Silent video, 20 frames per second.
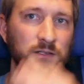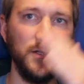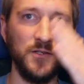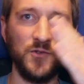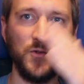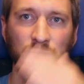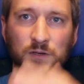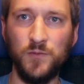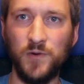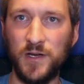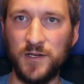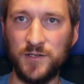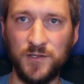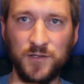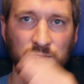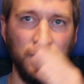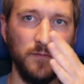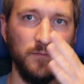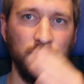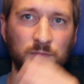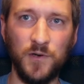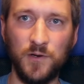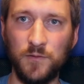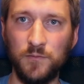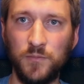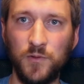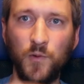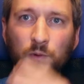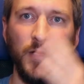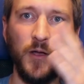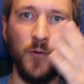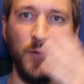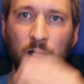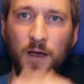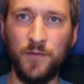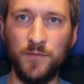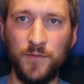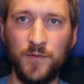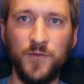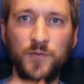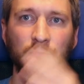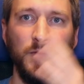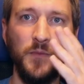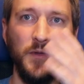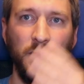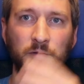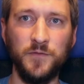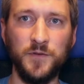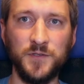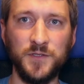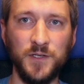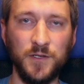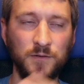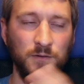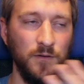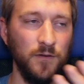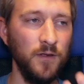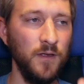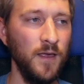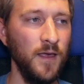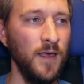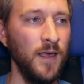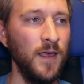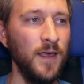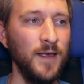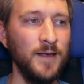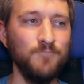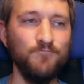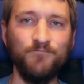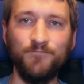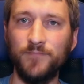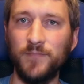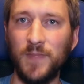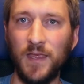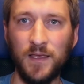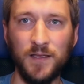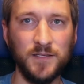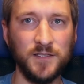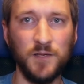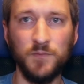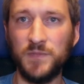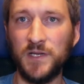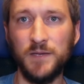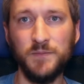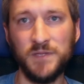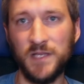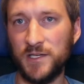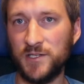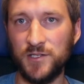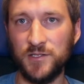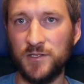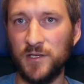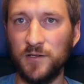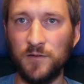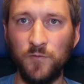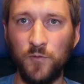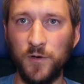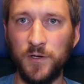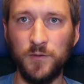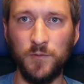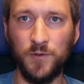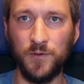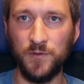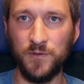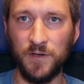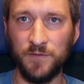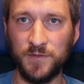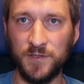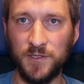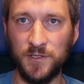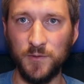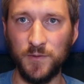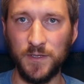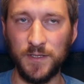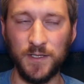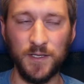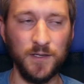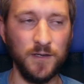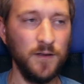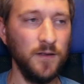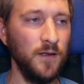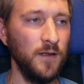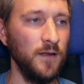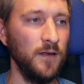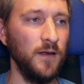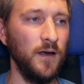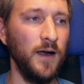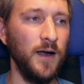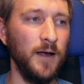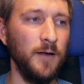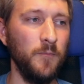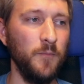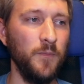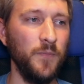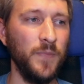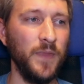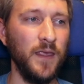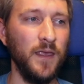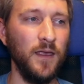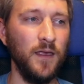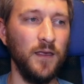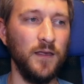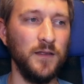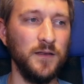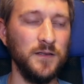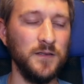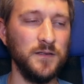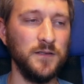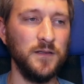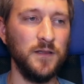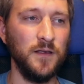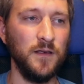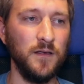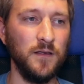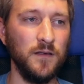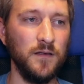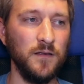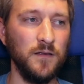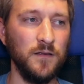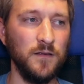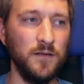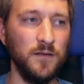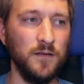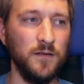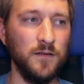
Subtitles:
the tree branches are blowing around through the middle of your signal. Sometimes that's just unavoidable, and you have to deal with it. And the